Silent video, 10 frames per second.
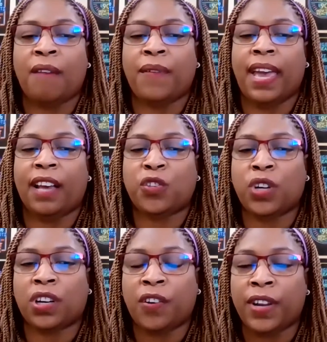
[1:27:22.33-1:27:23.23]
We
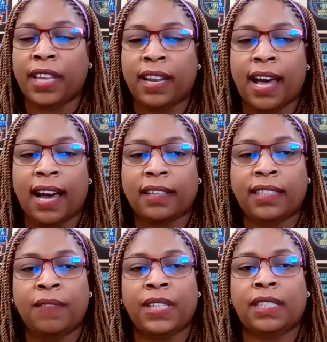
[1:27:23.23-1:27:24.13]
have
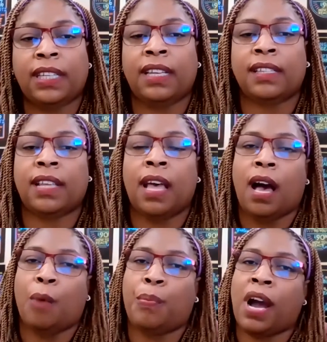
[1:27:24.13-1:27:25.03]
extracurricular
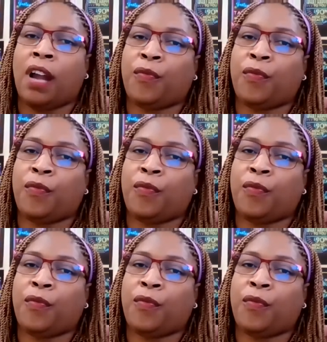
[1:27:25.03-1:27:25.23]
activities